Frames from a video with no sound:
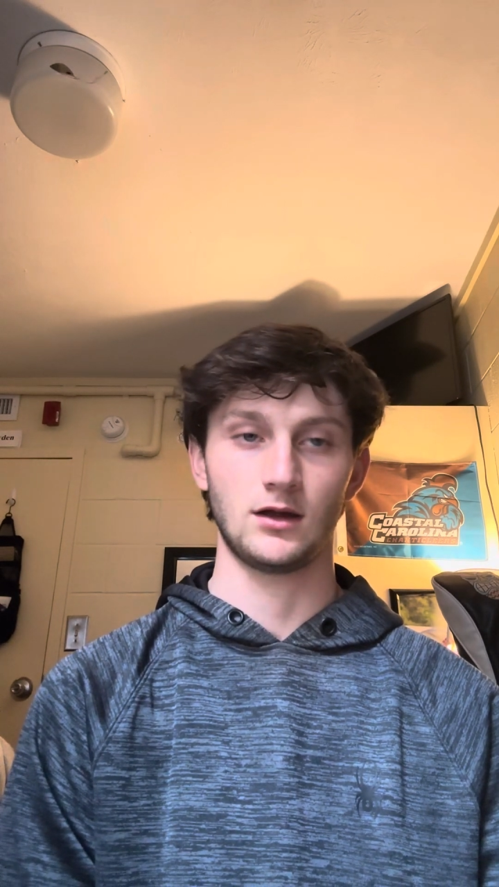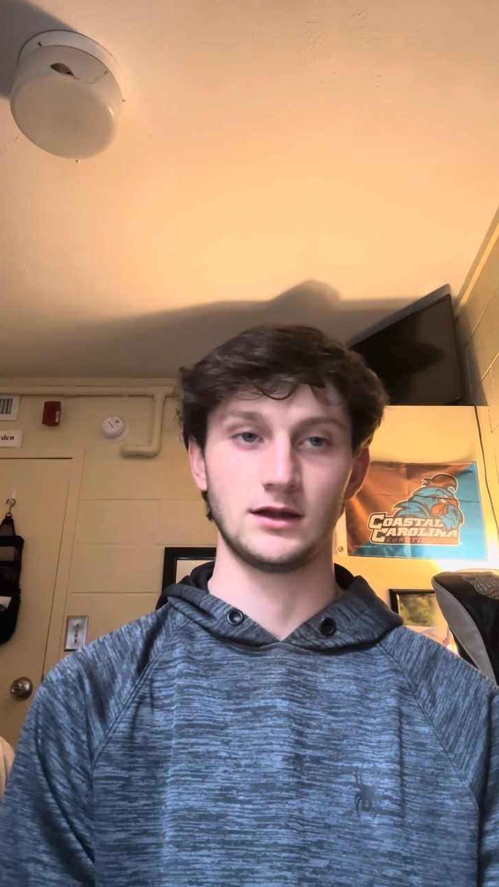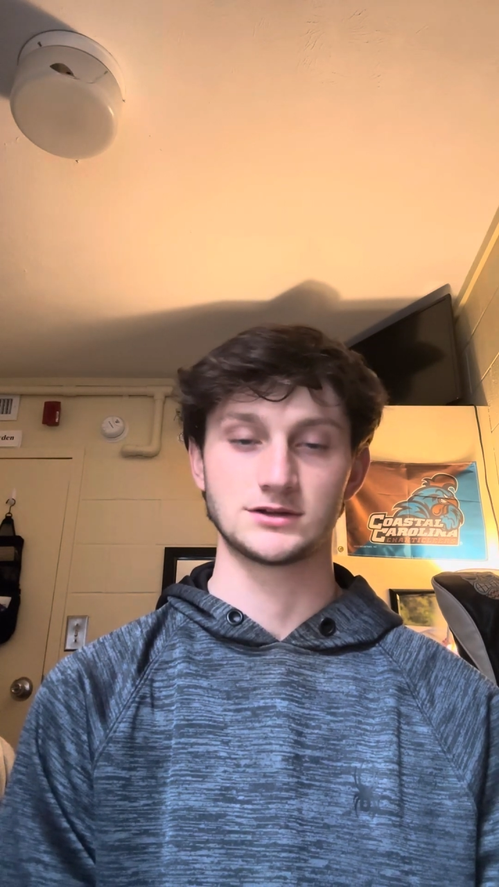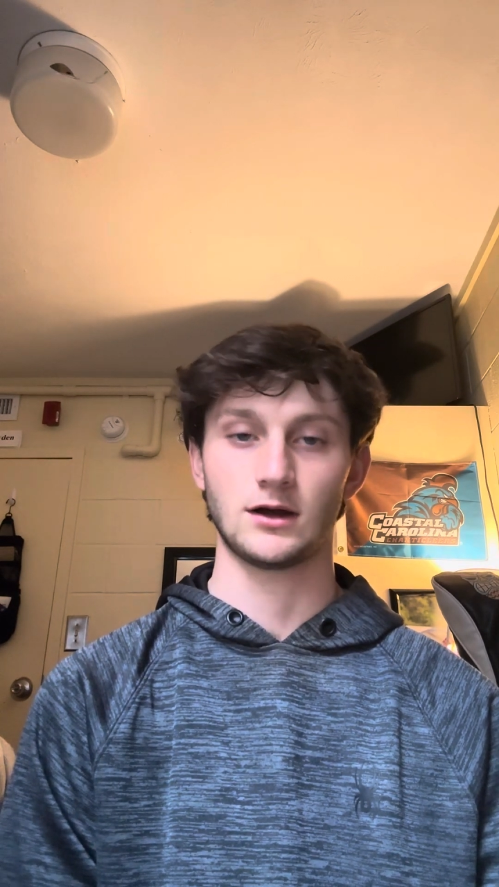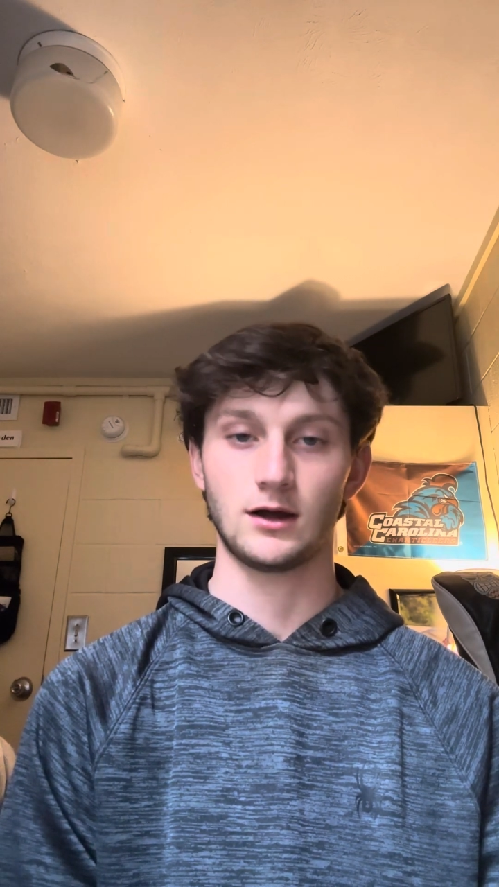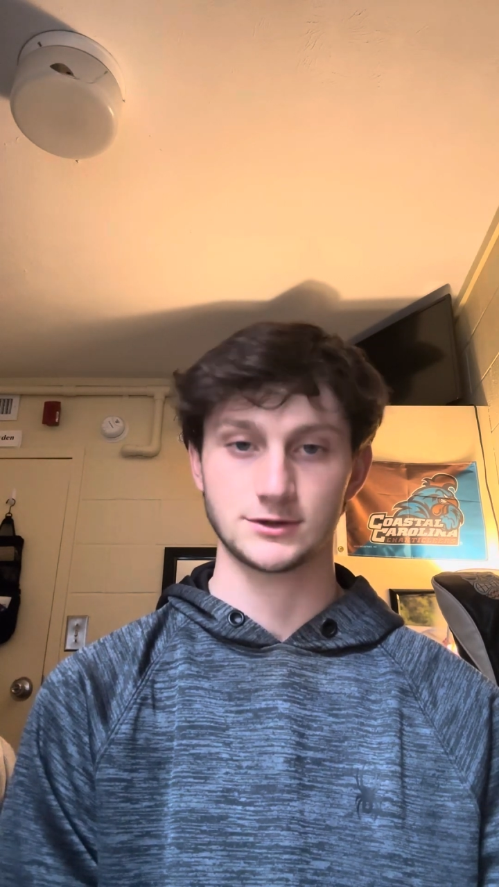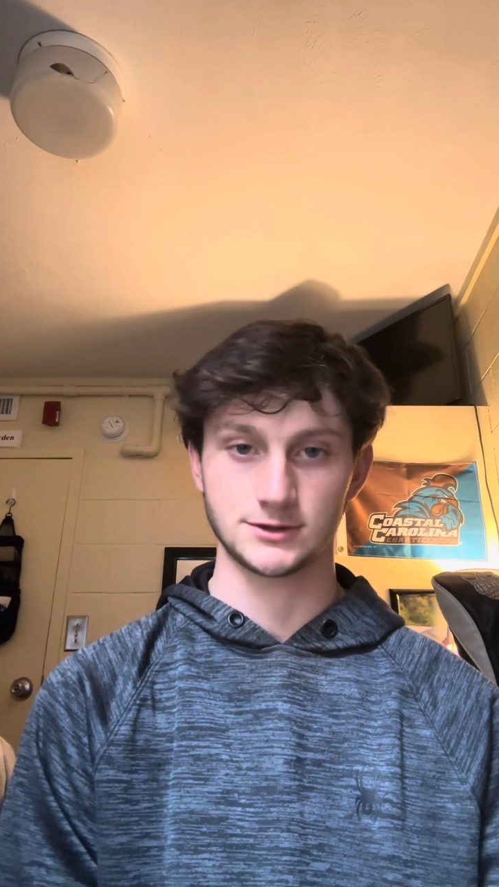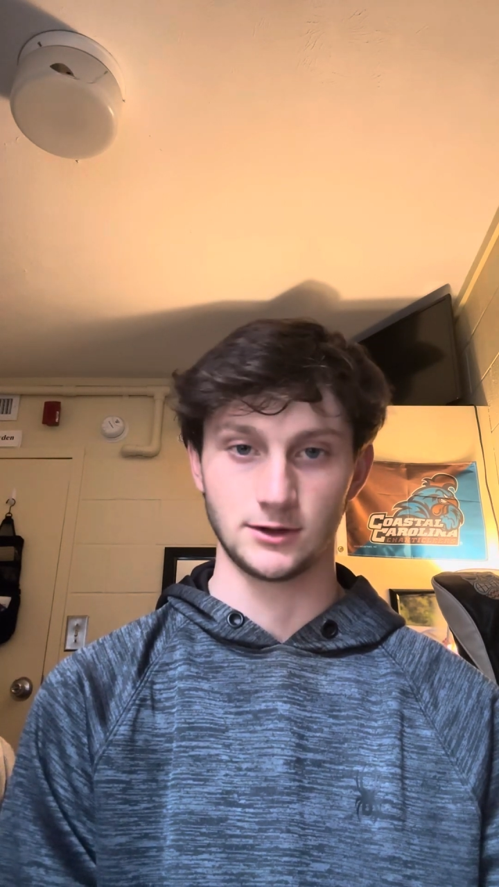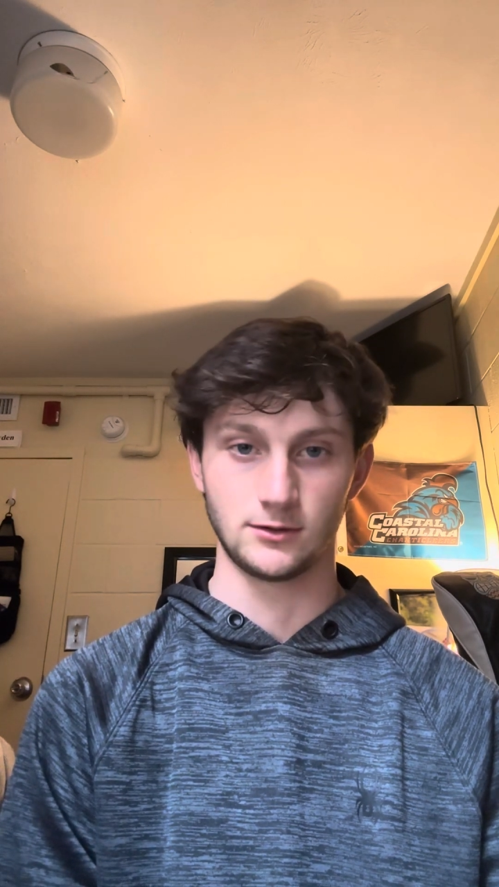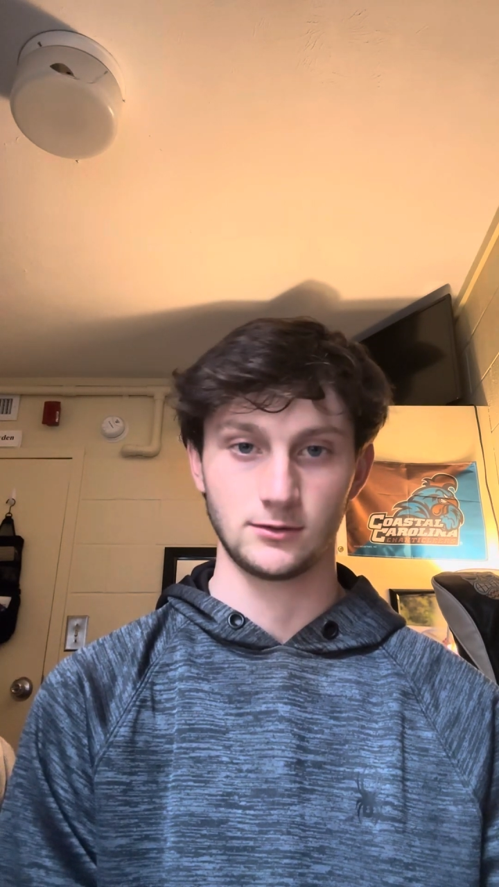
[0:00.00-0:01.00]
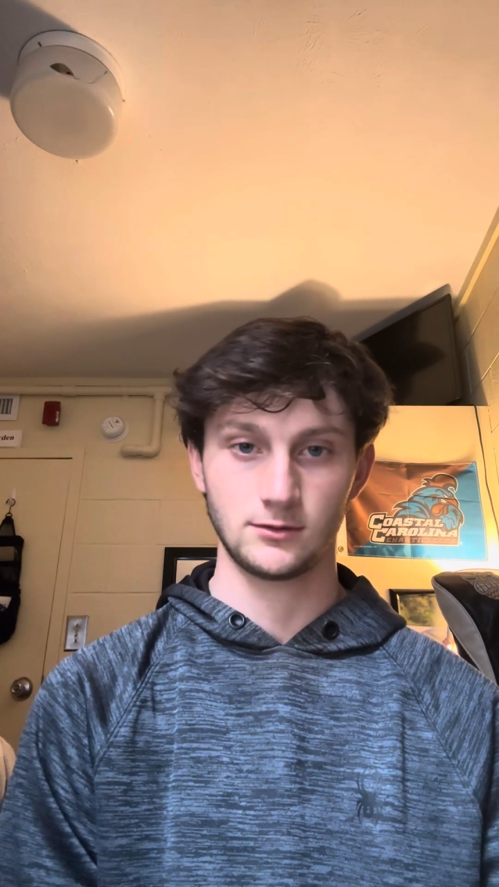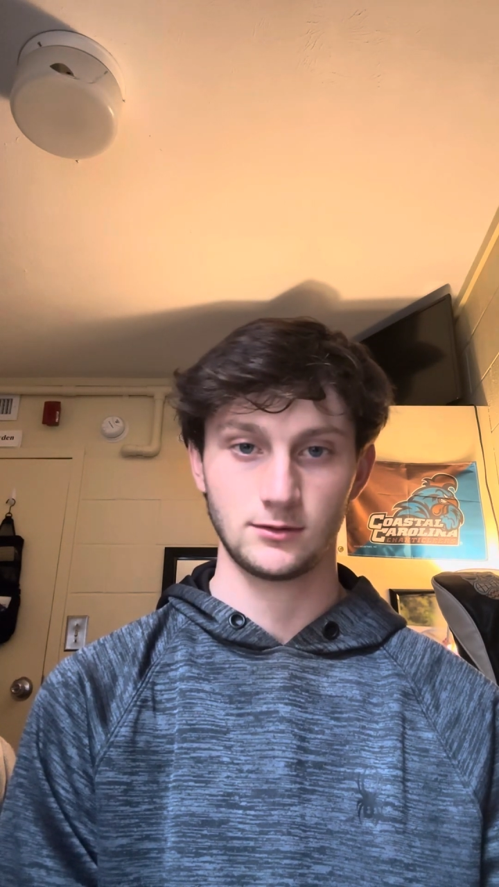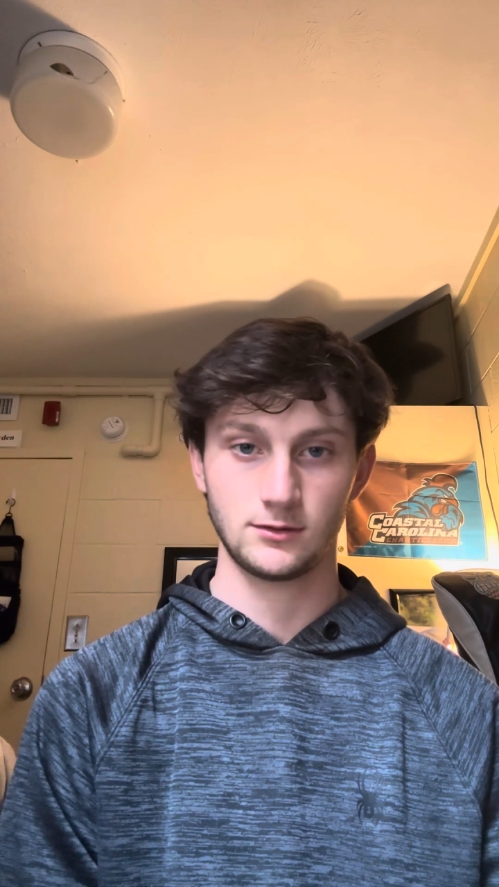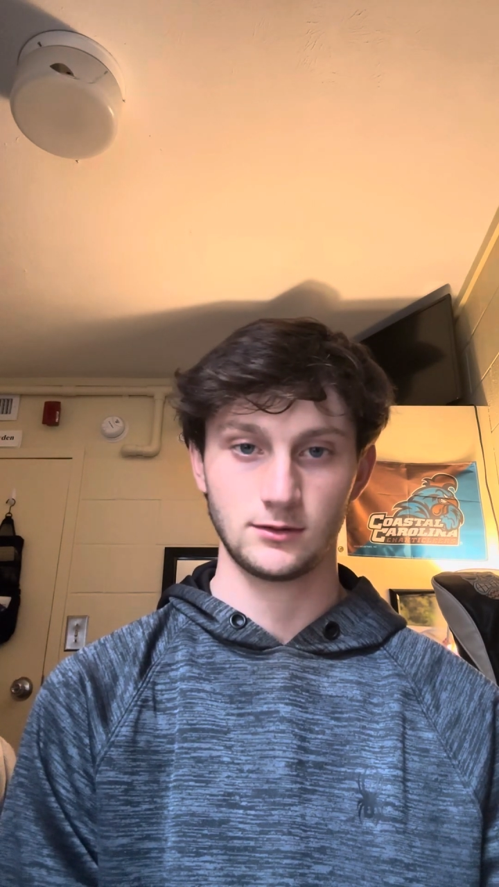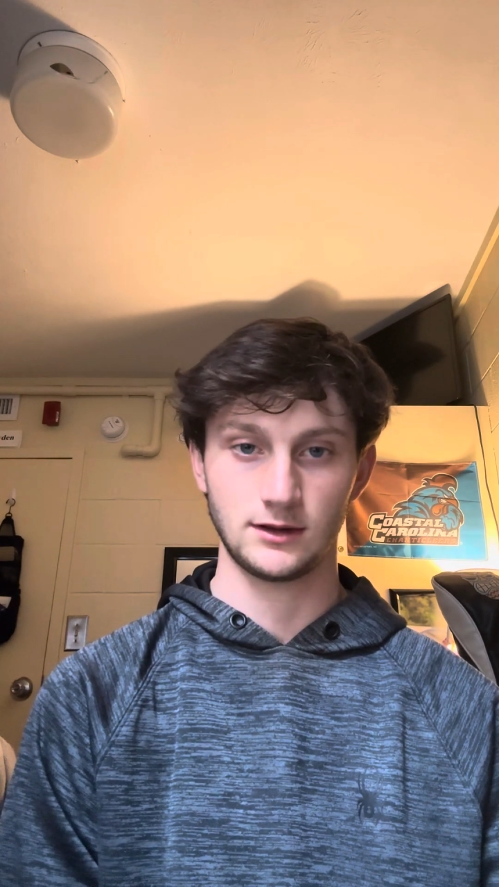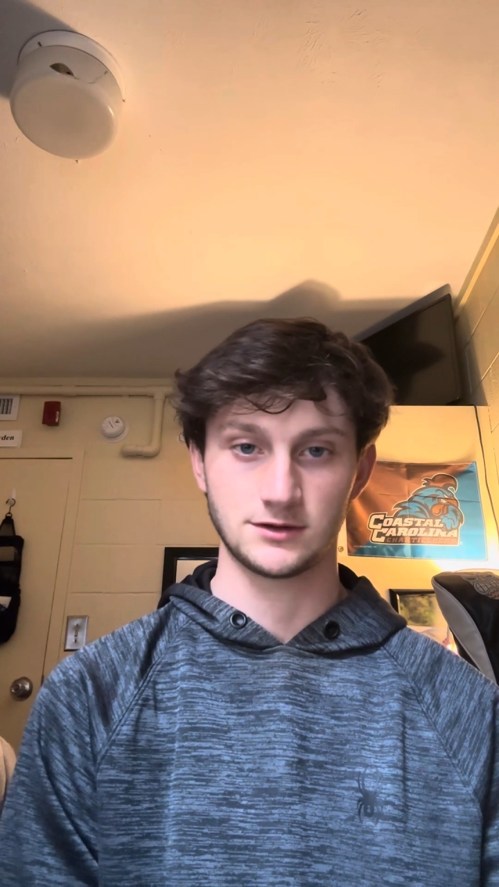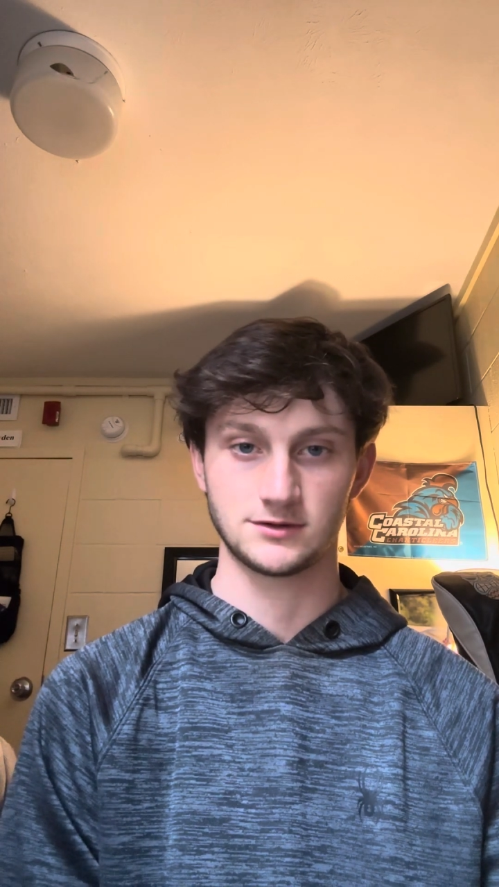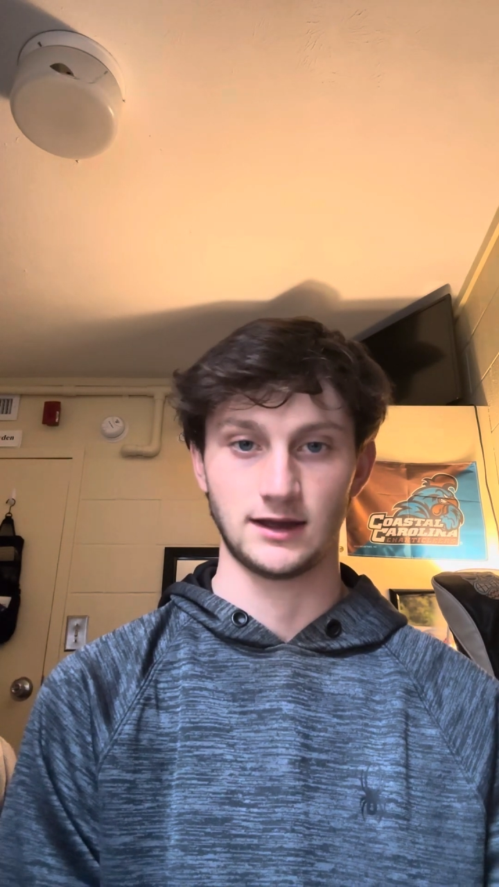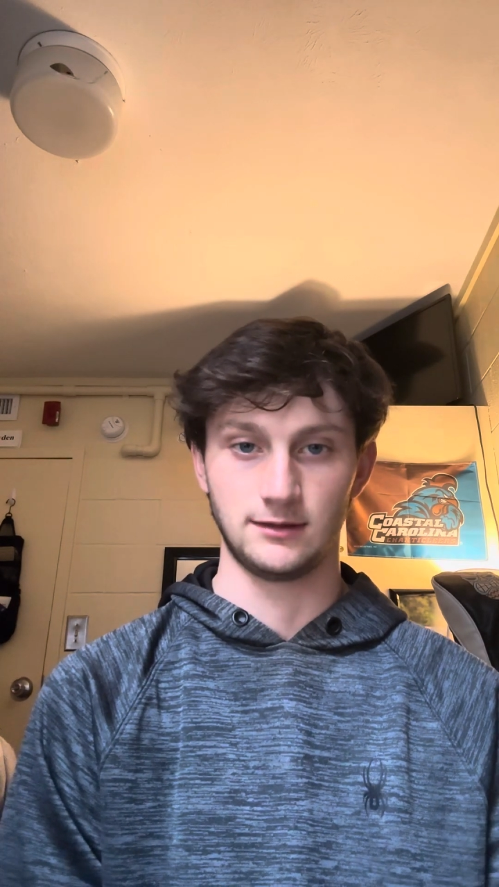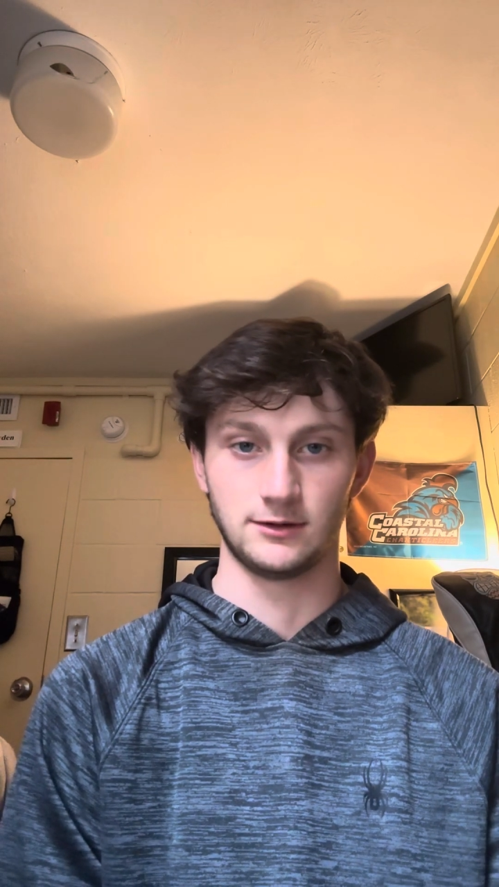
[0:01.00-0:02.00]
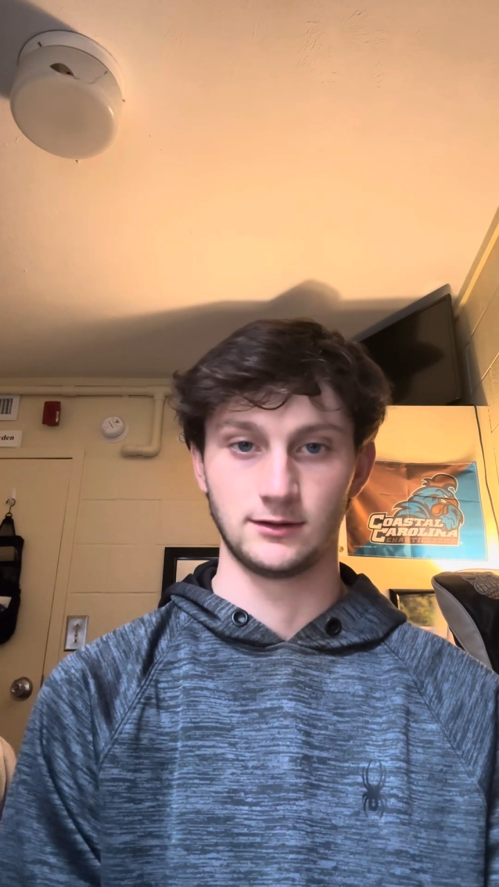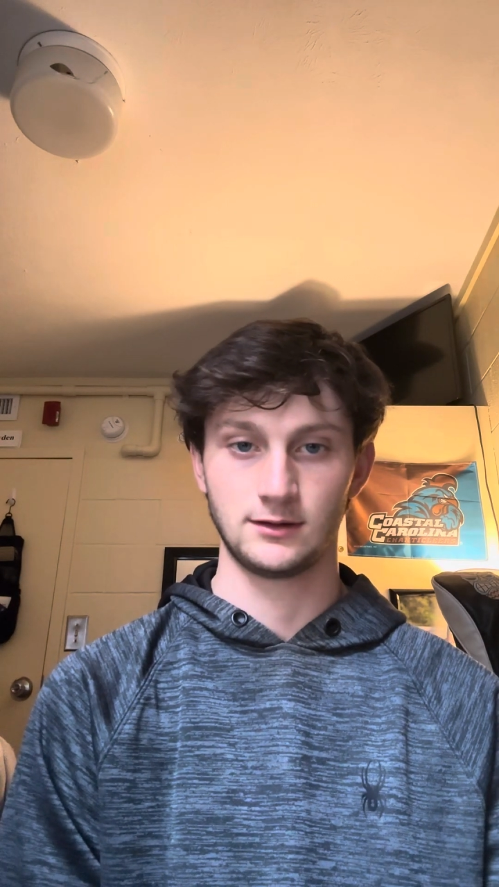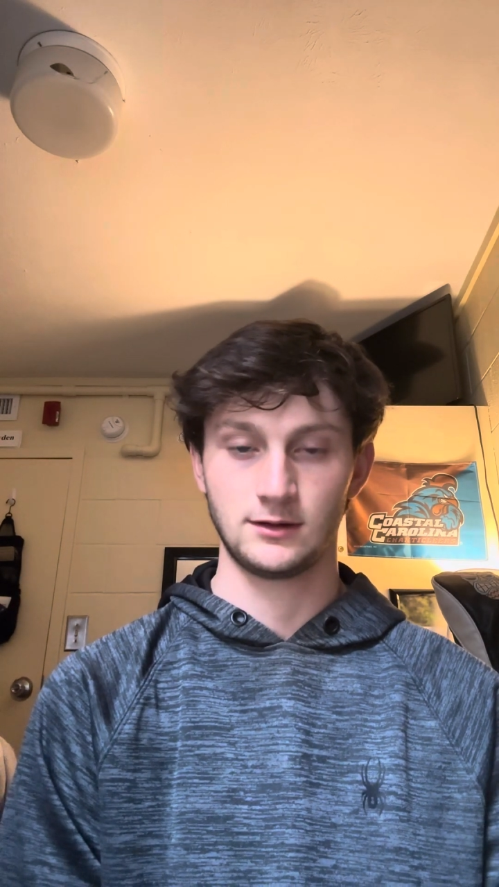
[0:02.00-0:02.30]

is also entertainment